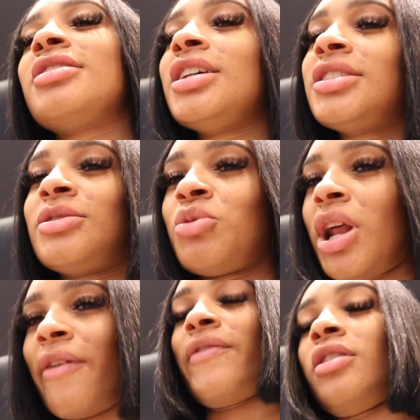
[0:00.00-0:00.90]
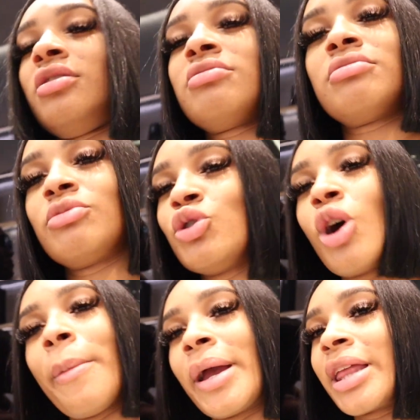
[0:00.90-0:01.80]
this is what I feel. You
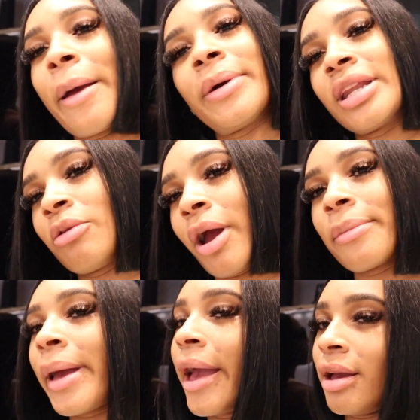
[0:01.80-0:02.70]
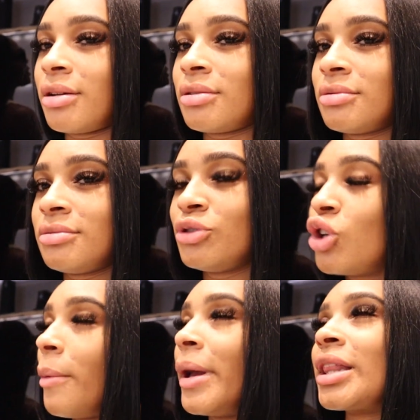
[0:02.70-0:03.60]
gonna make that money right back.
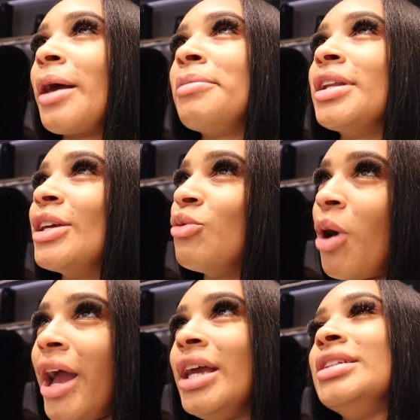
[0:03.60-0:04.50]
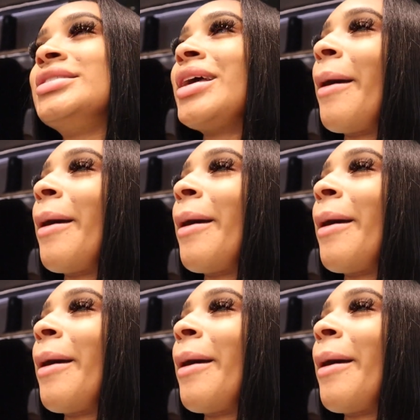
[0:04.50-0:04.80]
I'm gonna make that money right